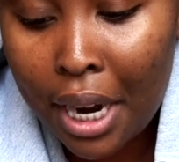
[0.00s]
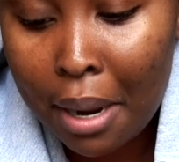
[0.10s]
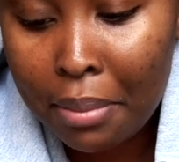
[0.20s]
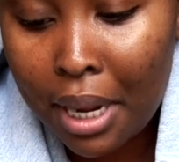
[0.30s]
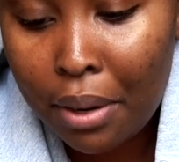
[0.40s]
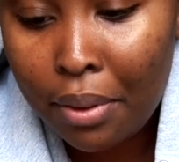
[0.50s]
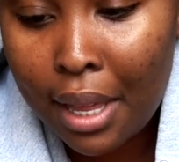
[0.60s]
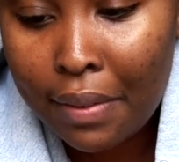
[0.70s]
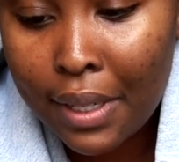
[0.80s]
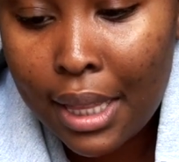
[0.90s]
I'm done with
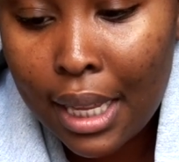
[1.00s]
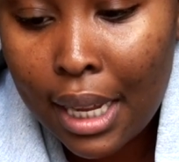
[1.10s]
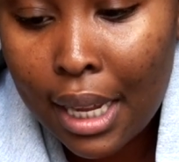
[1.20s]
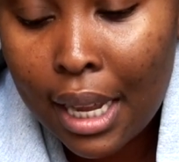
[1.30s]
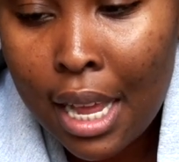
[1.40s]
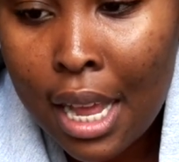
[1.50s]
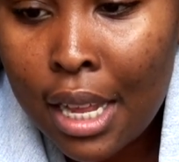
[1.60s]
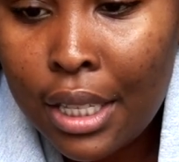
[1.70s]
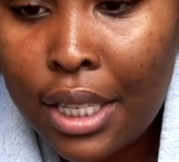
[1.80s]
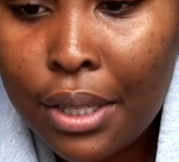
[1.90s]
everything,
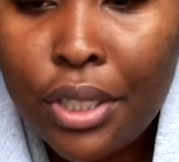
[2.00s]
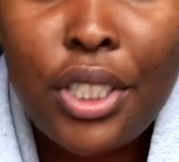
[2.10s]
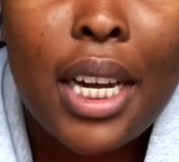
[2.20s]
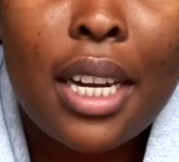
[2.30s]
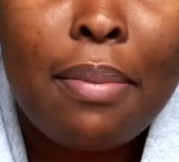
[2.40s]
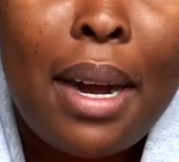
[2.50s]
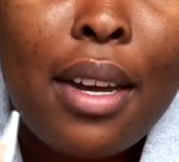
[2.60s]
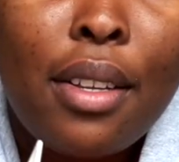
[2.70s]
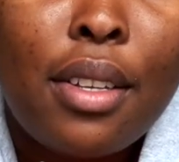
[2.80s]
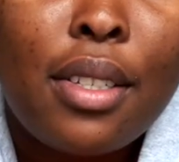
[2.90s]
to check
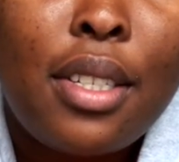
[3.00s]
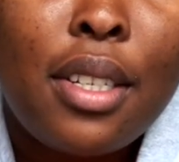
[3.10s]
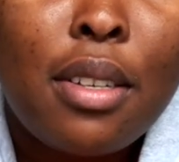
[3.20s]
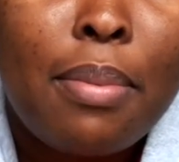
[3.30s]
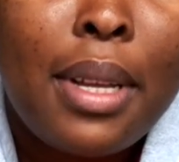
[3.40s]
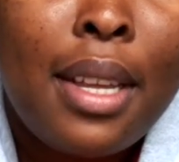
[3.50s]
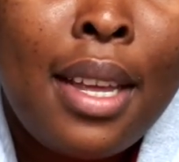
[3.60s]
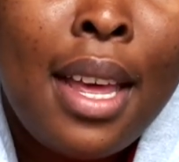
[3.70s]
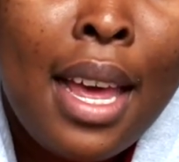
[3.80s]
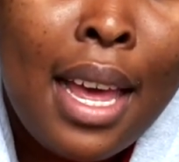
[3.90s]
my YouTube
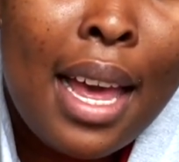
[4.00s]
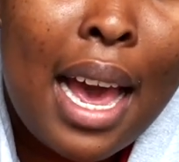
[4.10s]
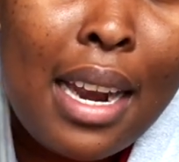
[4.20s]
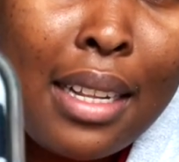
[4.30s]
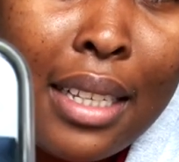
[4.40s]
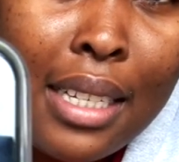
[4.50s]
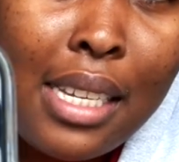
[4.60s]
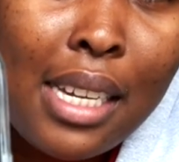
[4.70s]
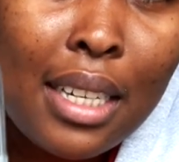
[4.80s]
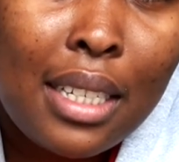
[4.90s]

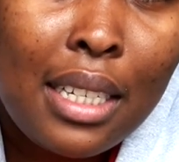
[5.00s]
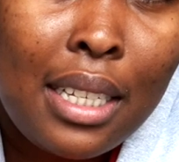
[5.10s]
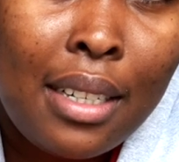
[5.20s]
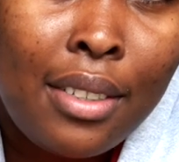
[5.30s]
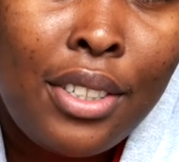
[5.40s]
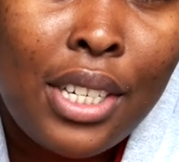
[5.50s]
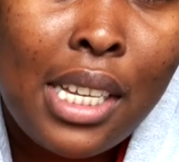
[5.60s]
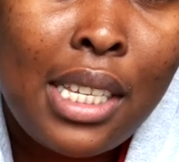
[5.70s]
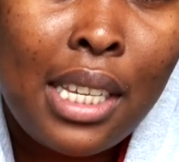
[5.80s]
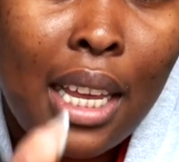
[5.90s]
analytics to
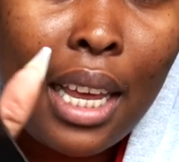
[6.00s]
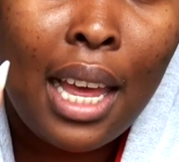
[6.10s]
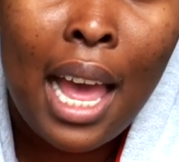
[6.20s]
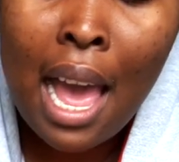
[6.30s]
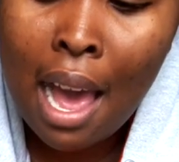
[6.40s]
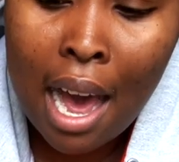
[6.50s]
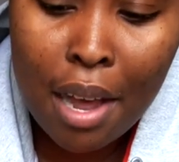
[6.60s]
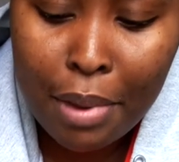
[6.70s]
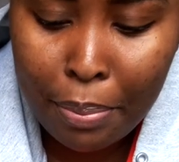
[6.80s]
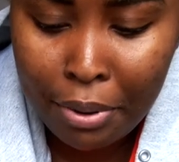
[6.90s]
just see
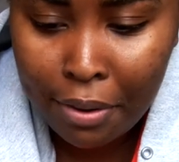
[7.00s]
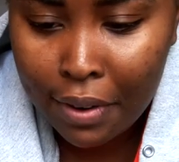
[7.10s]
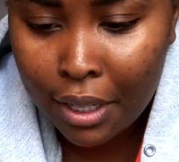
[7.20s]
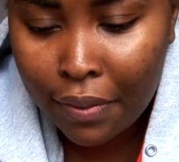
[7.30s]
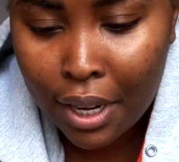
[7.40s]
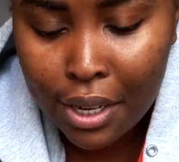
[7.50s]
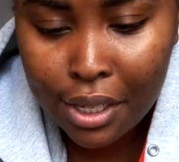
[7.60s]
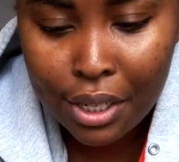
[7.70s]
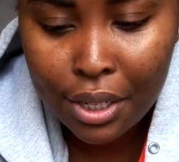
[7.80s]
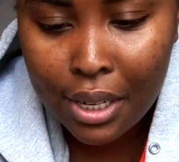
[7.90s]
how my previous video
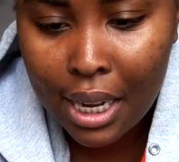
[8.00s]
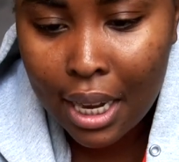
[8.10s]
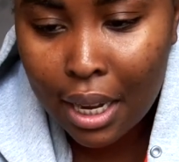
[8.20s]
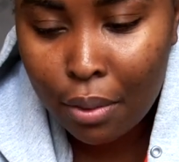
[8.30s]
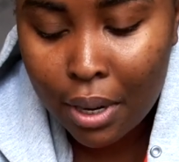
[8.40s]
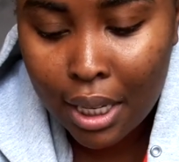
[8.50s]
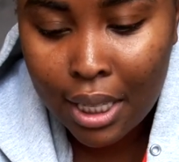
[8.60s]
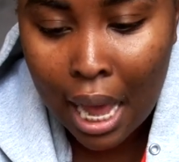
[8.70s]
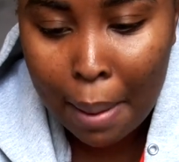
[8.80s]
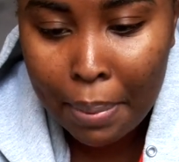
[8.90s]
is doing, what
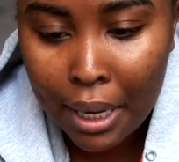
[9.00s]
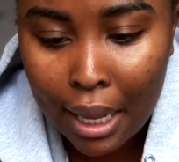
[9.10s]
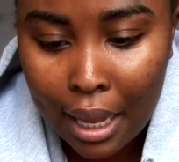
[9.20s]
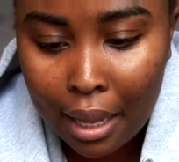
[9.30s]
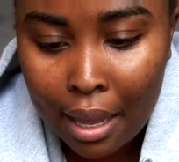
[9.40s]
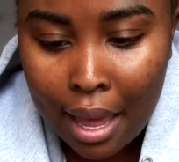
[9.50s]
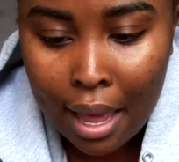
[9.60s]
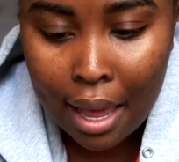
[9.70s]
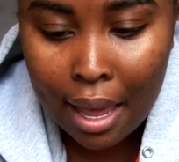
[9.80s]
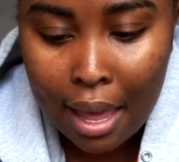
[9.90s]
is happening.
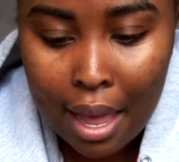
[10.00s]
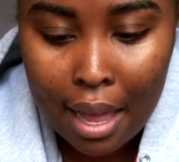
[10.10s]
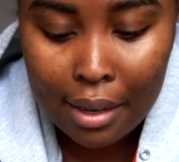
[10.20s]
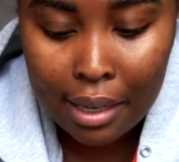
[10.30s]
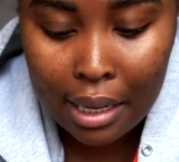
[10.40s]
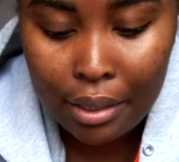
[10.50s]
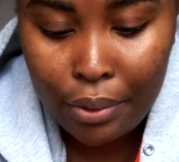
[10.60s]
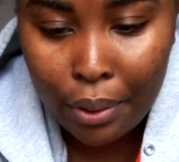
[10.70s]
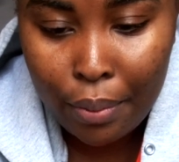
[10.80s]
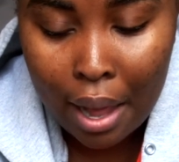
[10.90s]
And it's
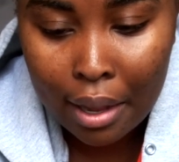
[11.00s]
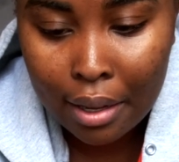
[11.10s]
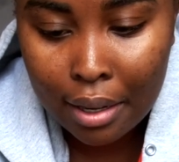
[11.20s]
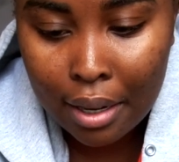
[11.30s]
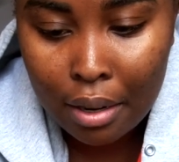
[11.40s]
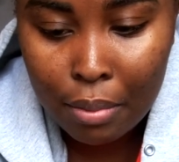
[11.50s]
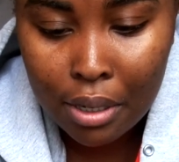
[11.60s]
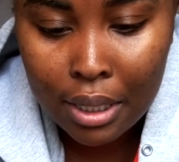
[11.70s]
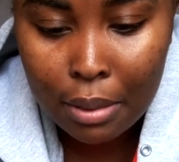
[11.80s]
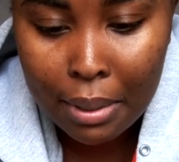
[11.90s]
been quite good,
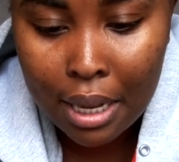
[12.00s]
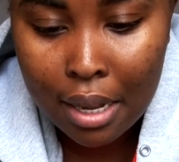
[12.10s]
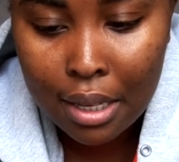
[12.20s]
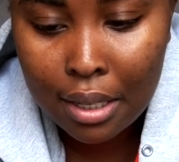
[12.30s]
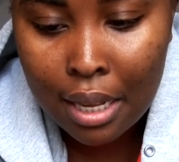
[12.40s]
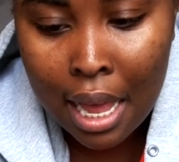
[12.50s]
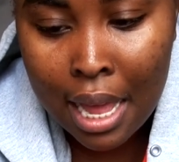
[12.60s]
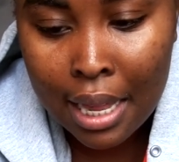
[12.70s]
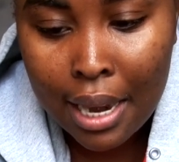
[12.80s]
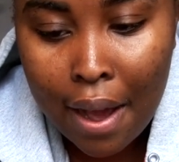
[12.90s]
mostly because
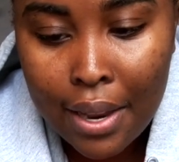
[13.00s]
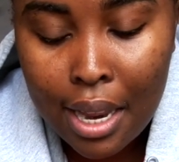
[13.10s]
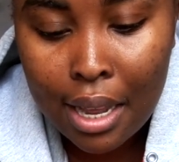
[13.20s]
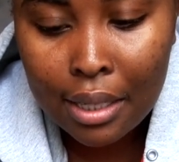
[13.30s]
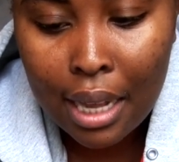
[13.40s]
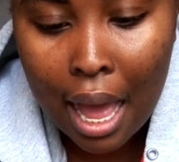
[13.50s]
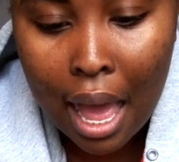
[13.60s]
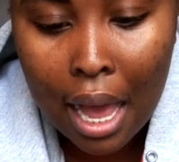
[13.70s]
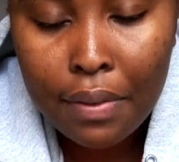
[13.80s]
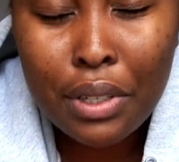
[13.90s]
nowadays I
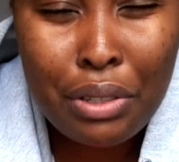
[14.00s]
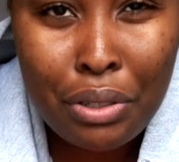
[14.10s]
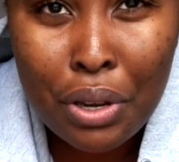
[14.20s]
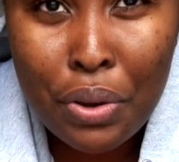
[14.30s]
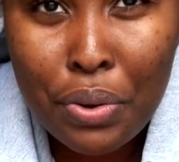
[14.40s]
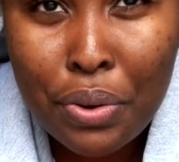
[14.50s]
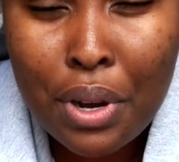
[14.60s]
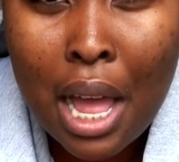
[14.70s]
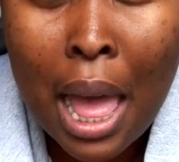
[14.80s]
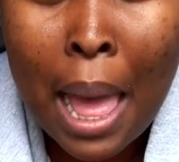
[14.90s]
have so